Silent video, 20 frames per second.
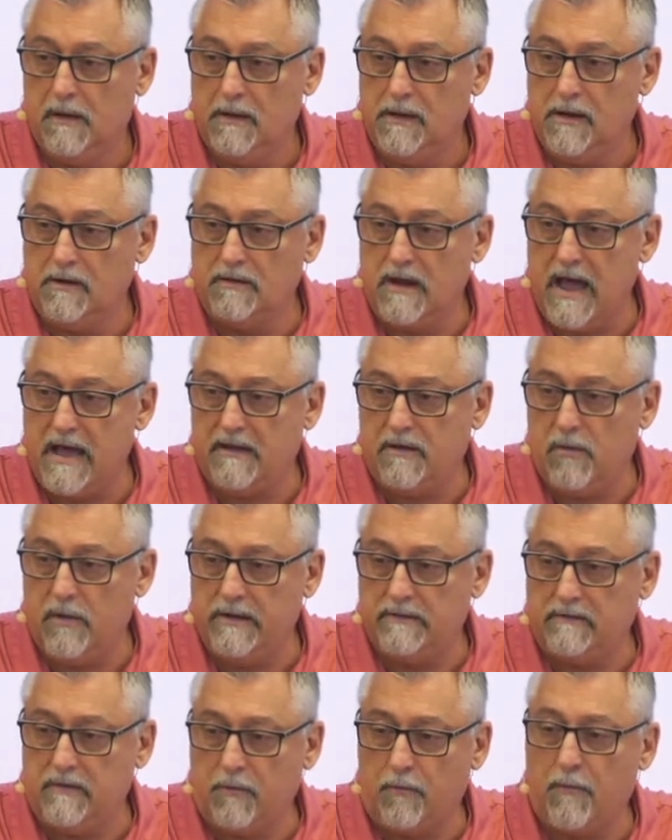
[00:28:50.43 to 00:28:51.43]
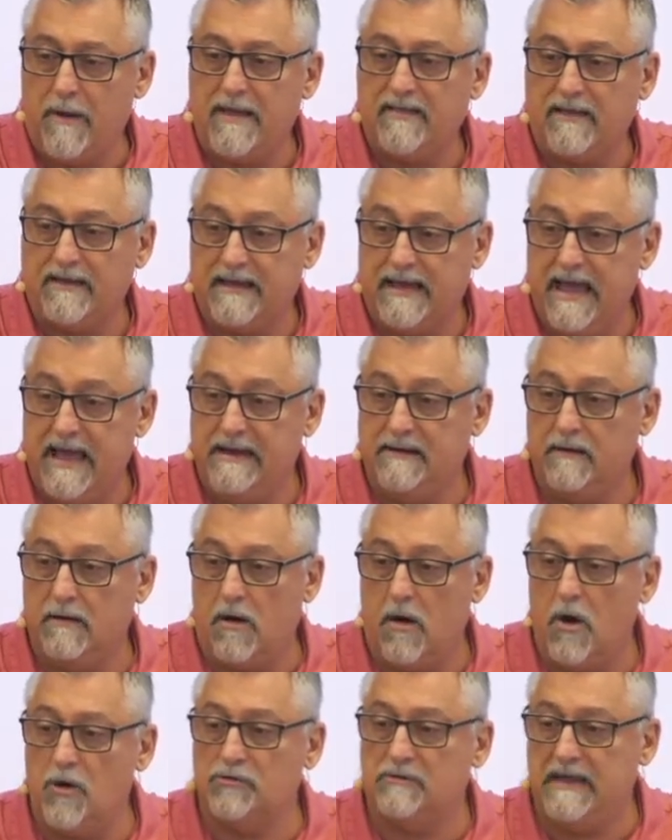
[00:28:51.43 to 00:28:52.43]
You're not going to relegate
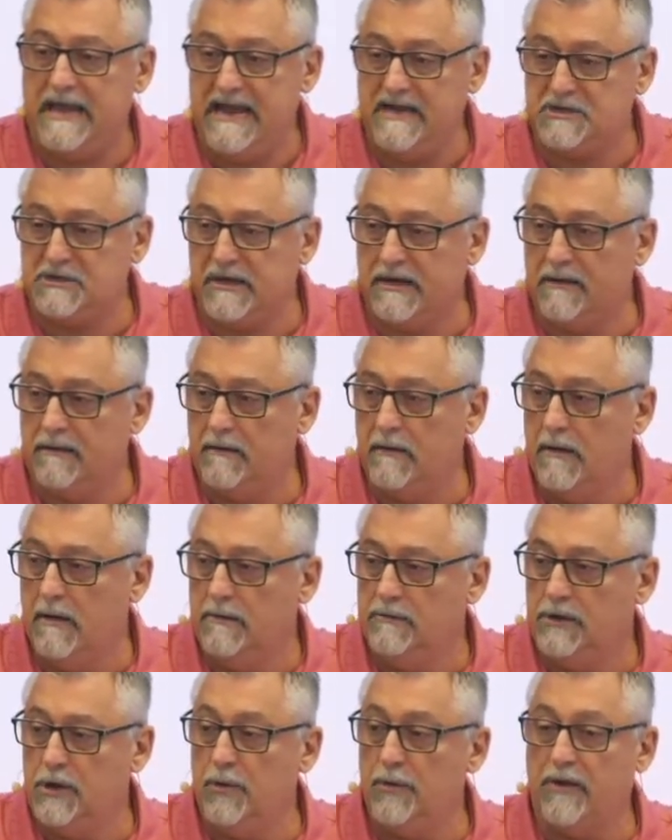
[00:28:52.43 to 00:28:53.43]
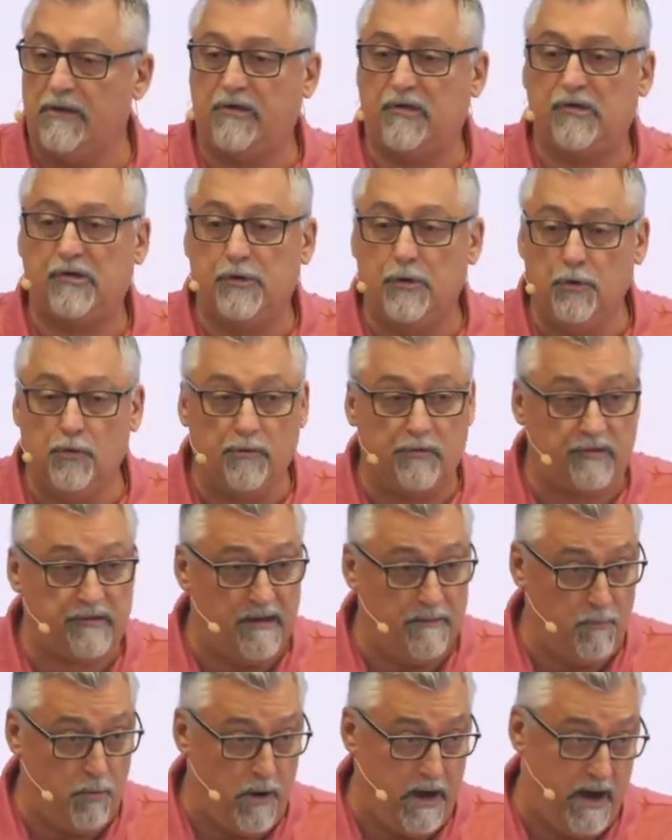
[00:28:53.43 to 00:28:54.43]
all teaching to a school
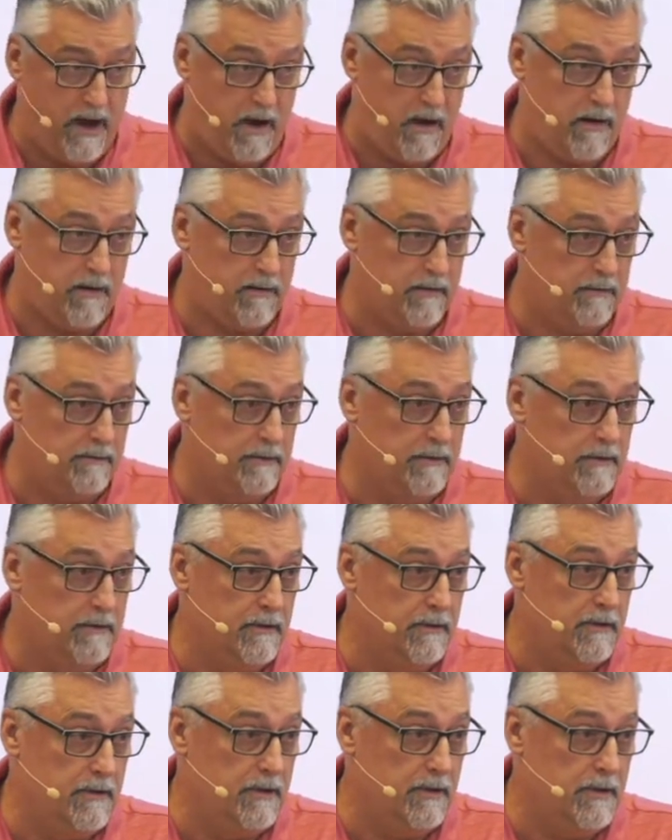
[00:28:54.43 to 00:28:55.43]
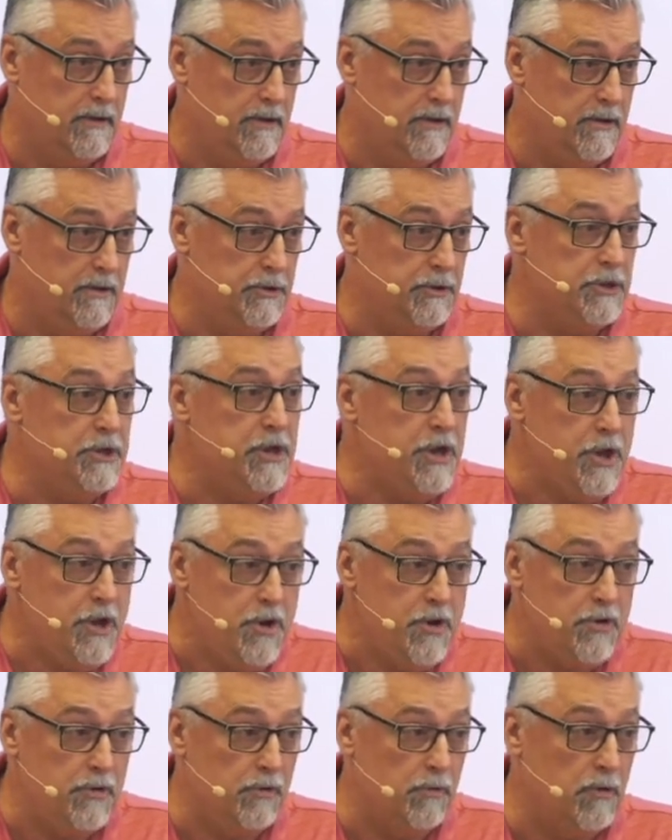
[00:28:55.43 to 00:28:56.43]
somewhere.
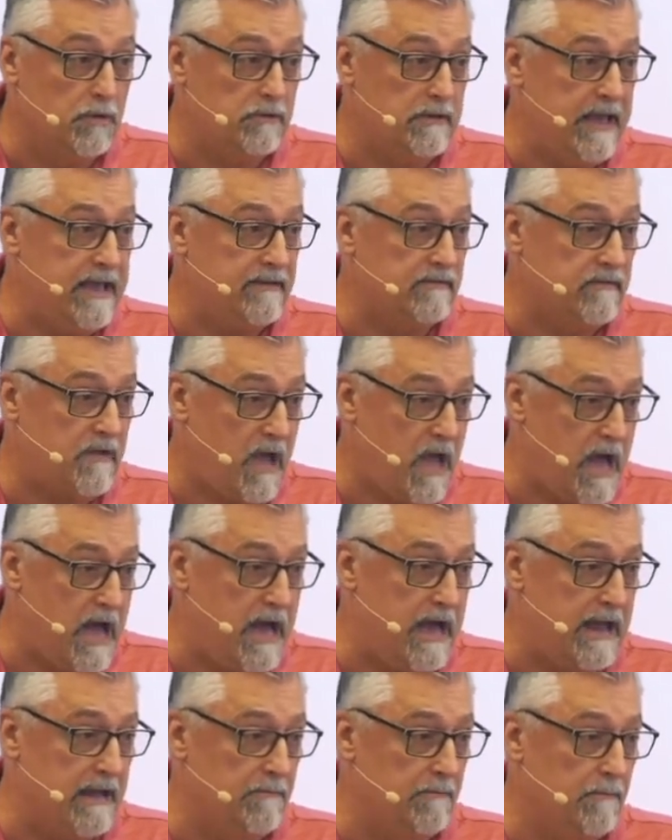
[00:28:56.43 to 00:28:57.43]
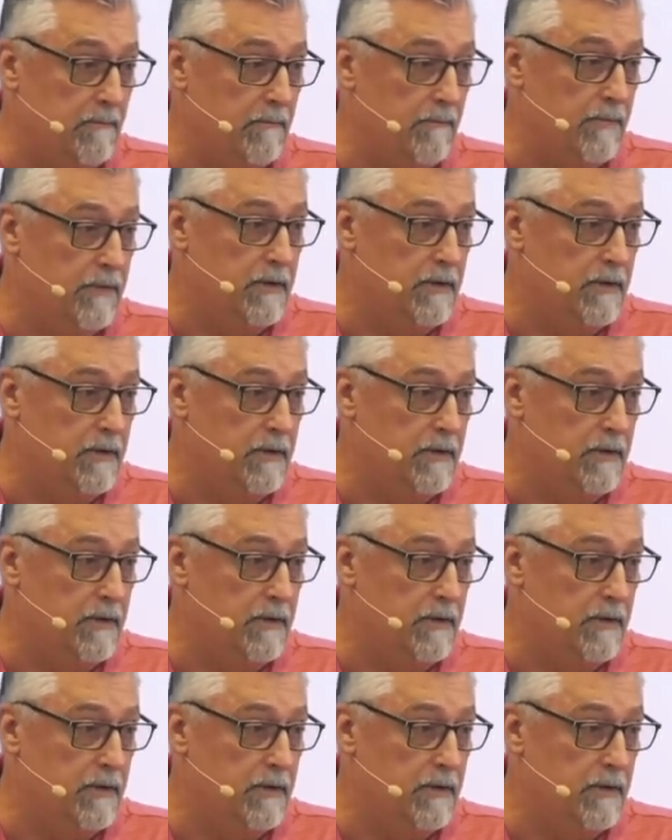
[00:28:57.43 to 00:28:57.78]
You will take time